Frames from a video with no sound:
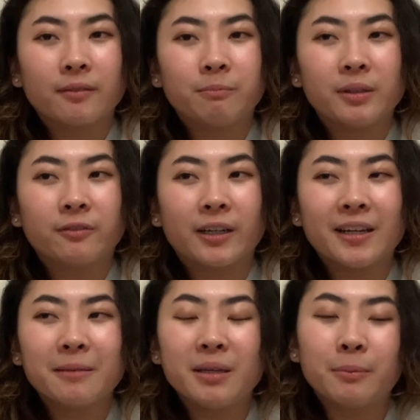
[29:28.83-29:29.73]

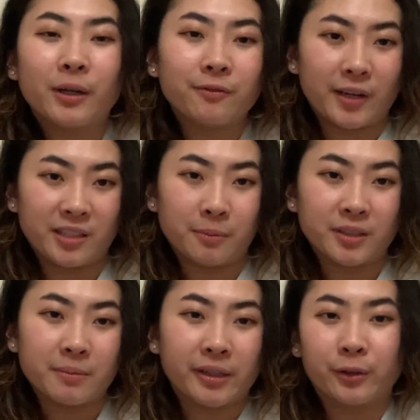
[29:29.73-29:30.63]
befriending people on Facebook
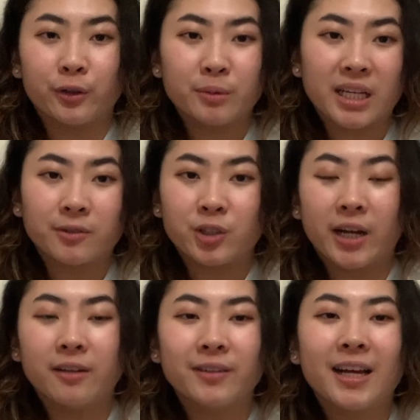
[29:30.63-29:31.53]
to make the group chats for
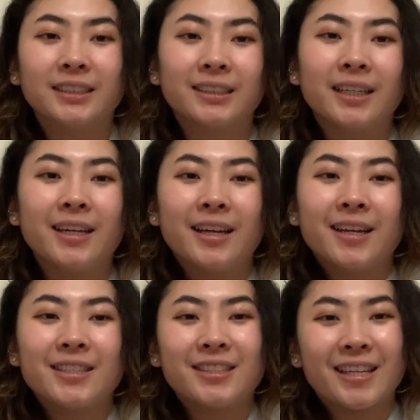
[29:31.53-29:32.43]
China Fest,
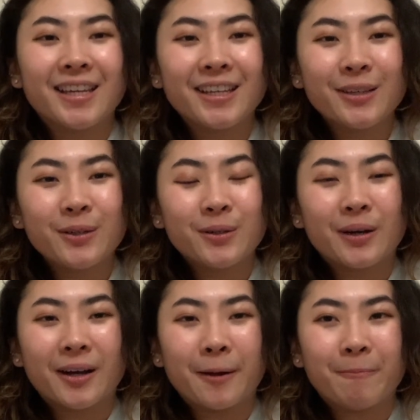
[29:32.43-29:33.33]
seeing you,
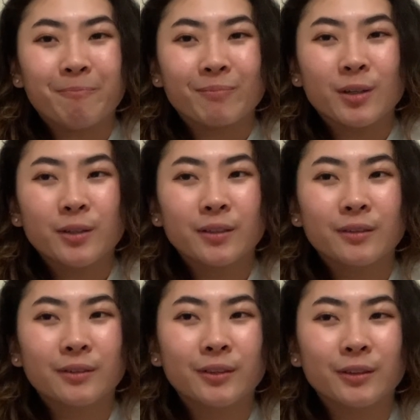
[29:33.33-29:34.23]

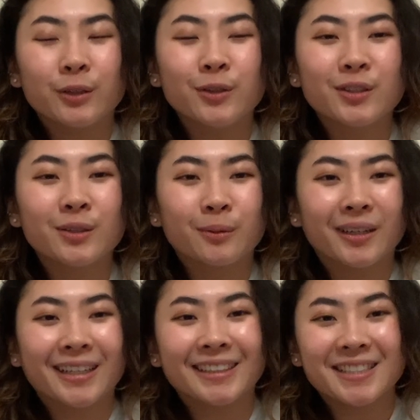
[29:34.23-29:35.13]
you used to
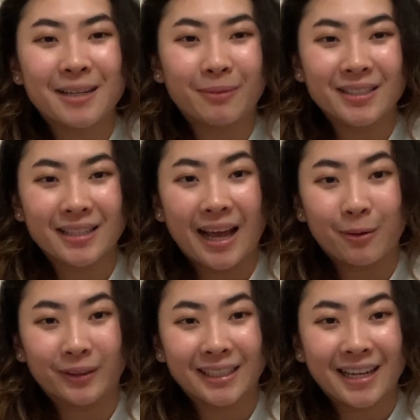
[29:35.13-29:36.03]
work at the same place that I
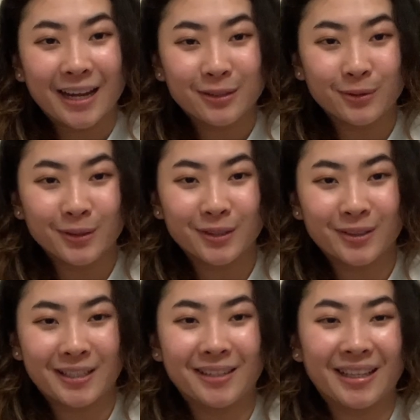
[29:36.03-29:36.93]
worked at in high school, so
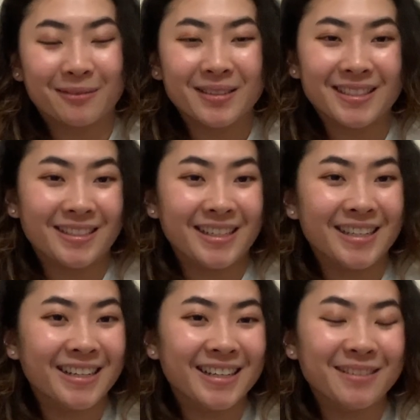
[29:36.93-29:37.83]
seeing like Miss
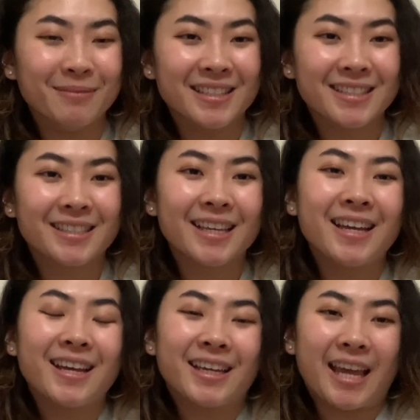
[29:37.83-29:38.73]
Anita and Miss
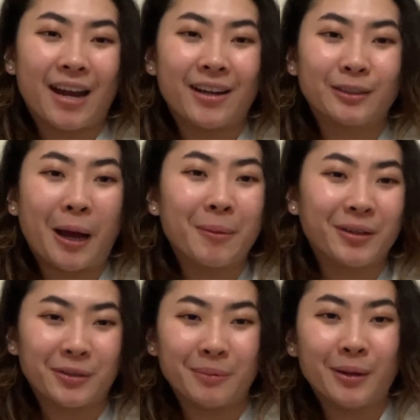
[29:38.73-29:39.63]
Karen
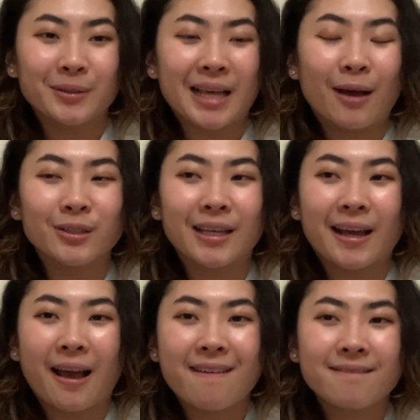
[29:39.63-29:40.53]
commenting your post, I was like,